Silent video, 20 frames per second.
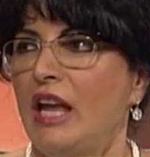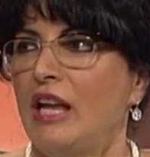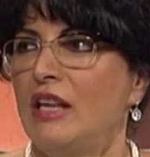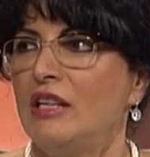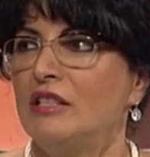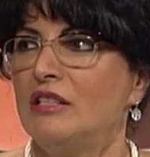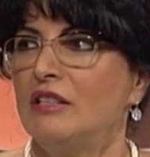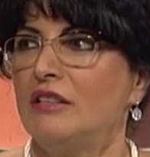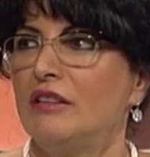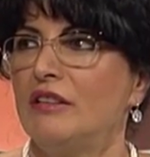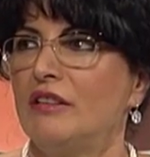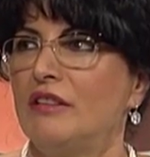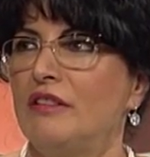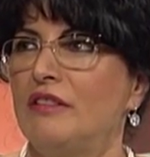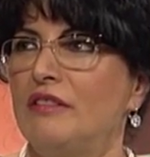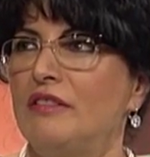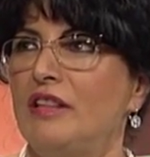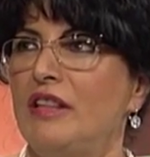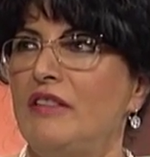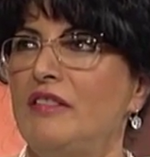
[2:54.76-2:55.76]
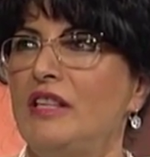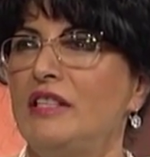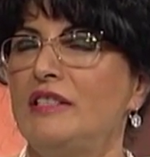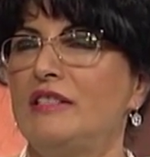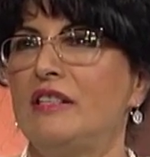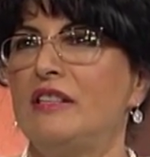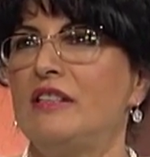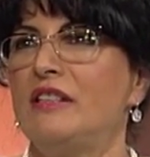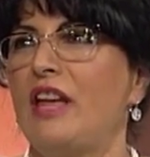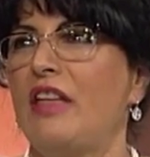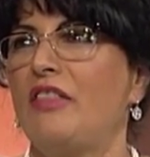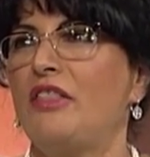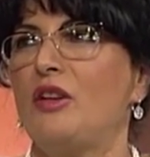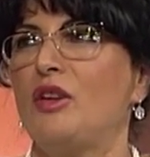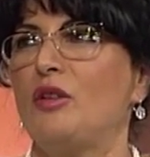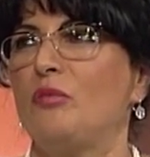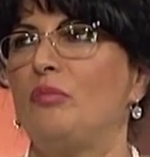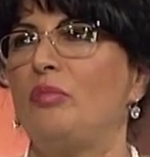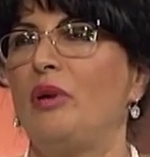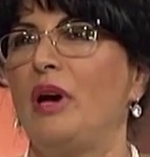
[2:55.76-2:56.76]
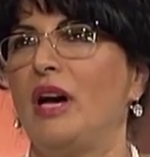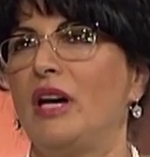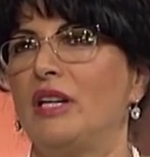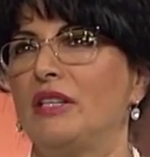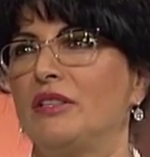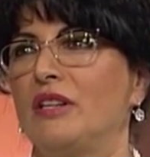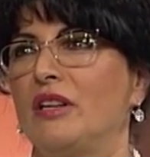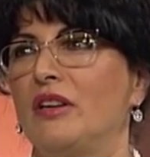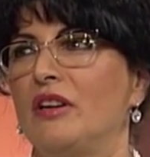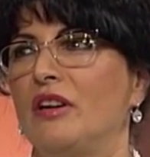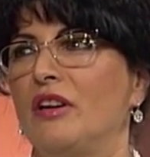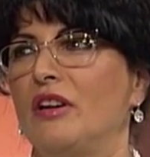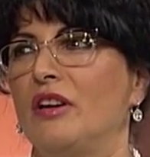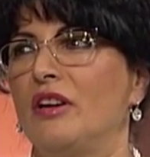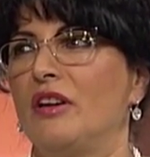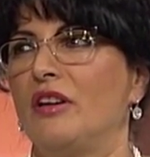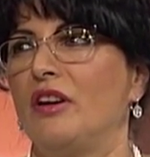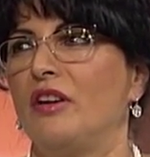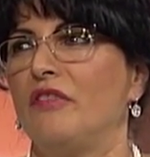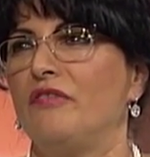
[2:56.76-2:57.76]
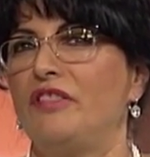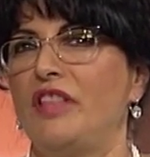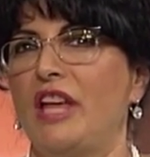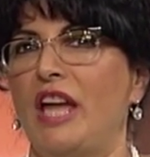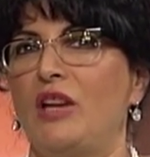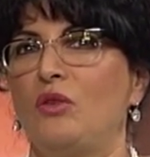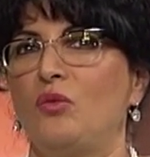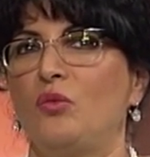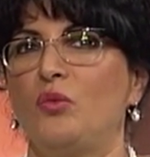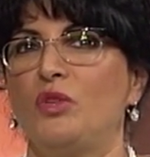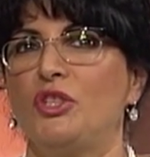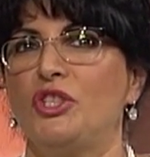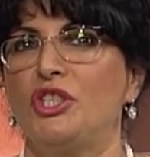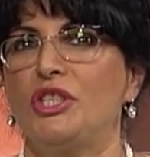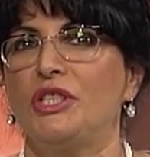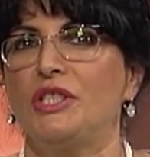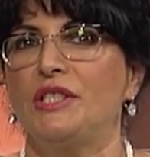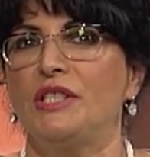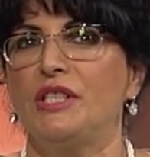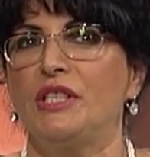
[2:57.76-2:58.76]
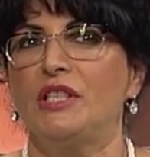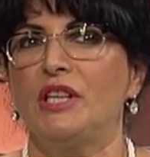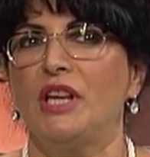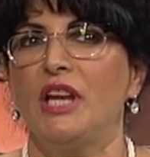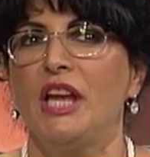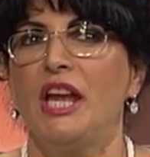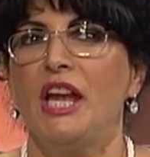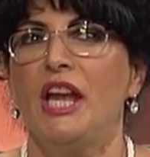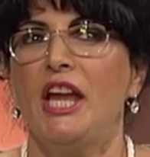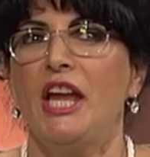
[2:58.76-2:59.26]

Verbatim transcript: And then there's another part uh, of that, which is that